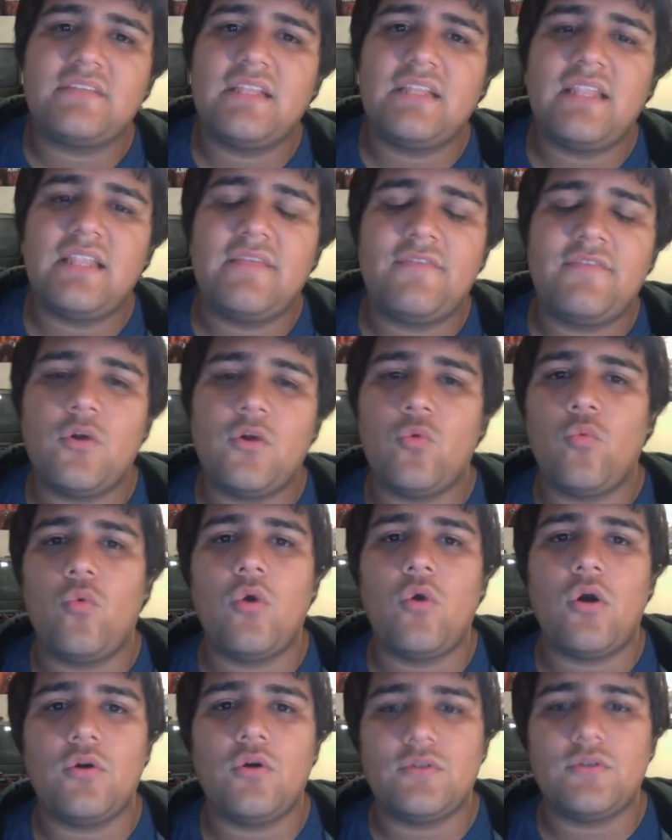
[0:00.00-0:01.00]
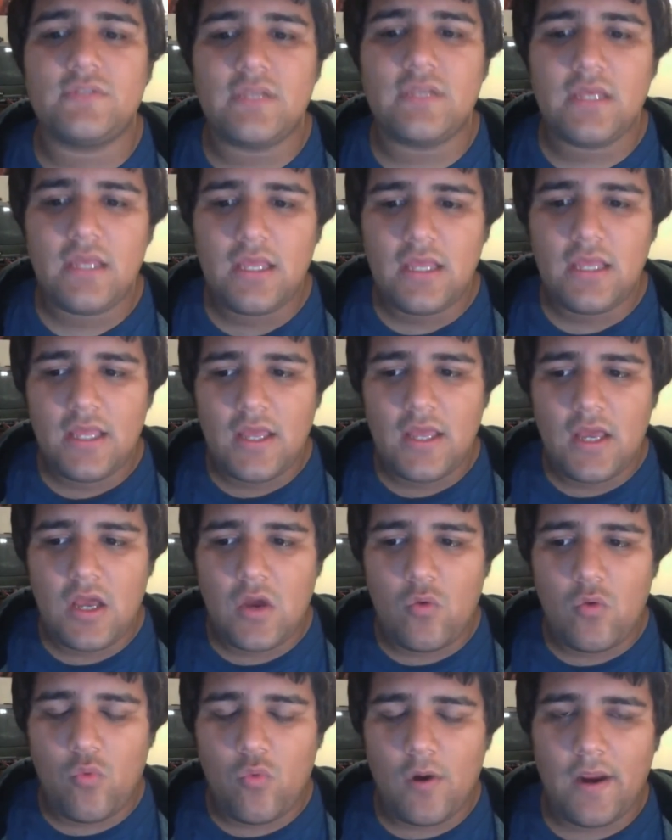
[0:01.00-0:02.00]
to live in a world
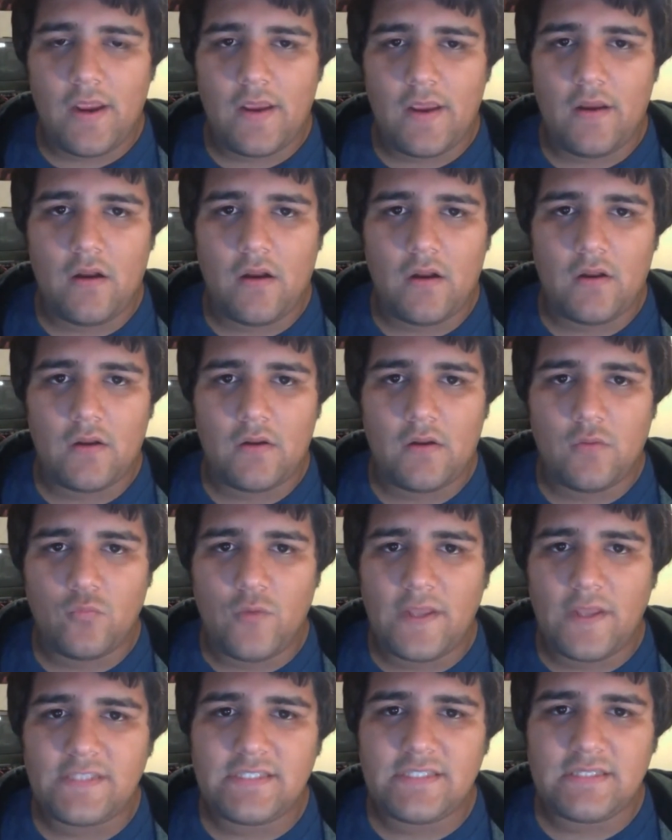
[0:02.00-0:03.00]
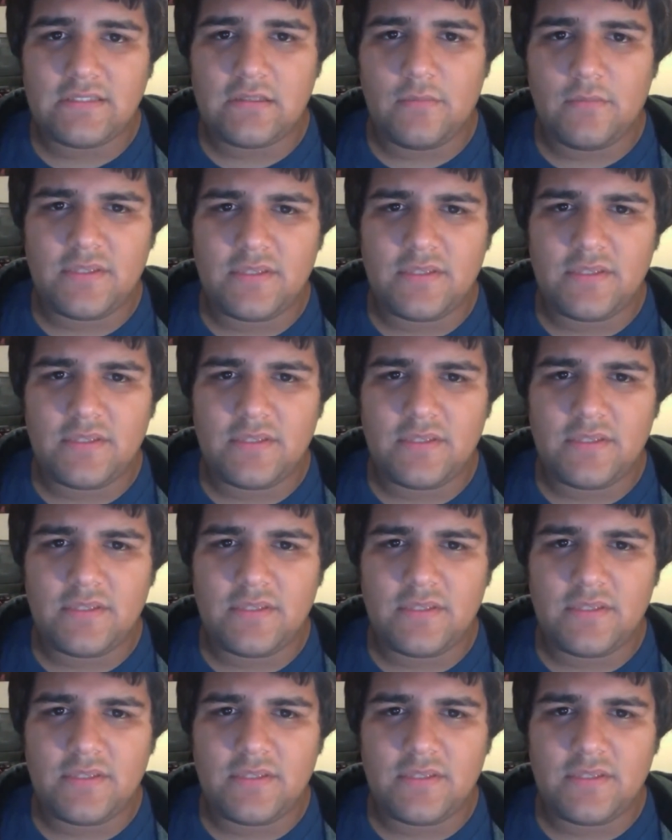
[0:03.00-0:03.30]
where racism is